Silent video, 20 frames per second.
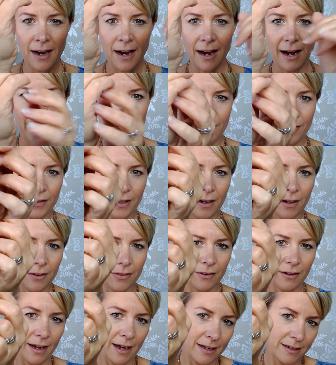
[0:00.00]
and the
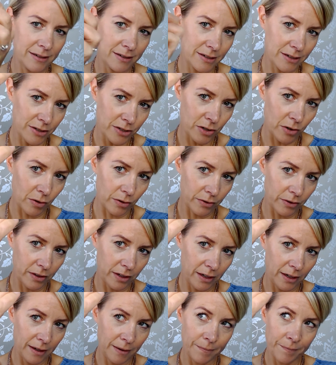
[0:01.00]
other end has got
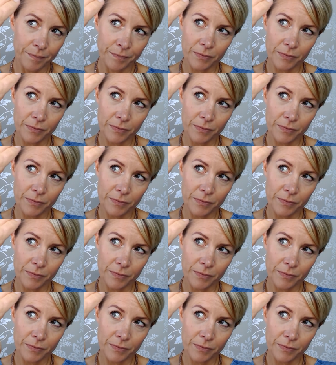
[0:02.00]
the